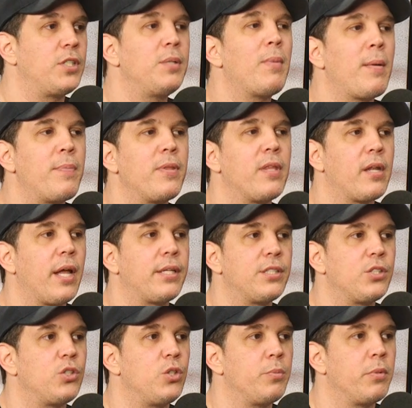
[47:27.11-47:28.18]
might be the
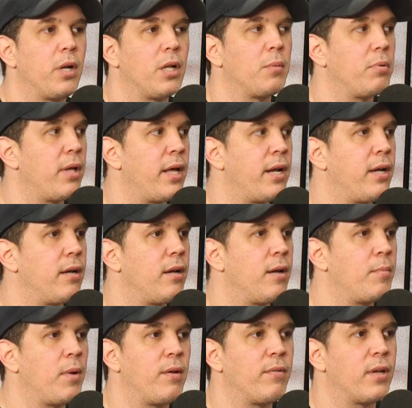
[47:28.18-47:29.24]
nicest human on the planet.
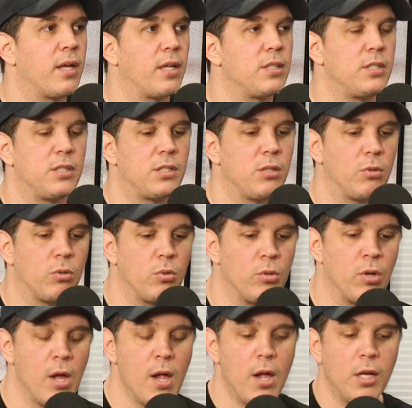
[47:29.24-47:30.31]
I'm not even kidding. She's so
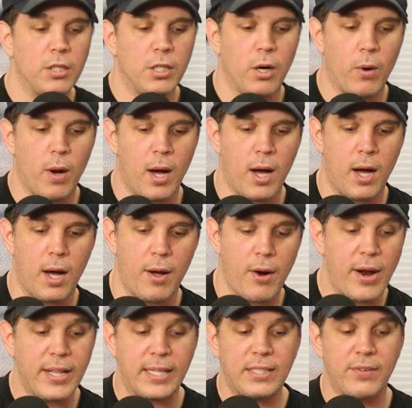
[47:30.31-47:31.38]
cool. So, all
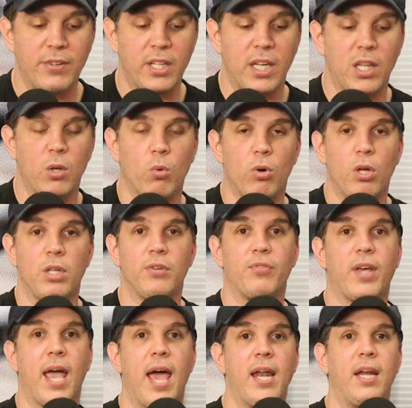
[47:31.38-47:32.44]
right, that's everything in the world of
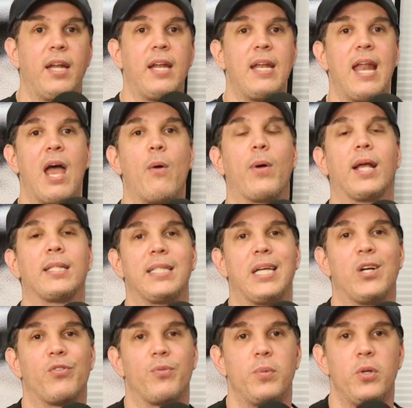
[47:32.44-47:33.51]
canon. Now we get to
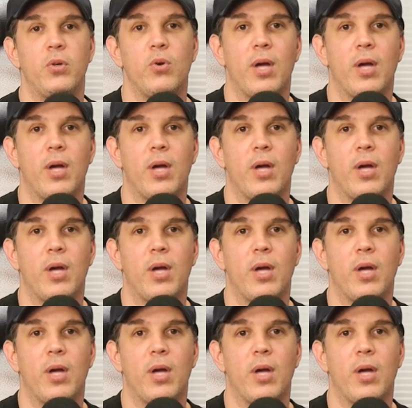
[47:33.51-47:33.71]
hear from you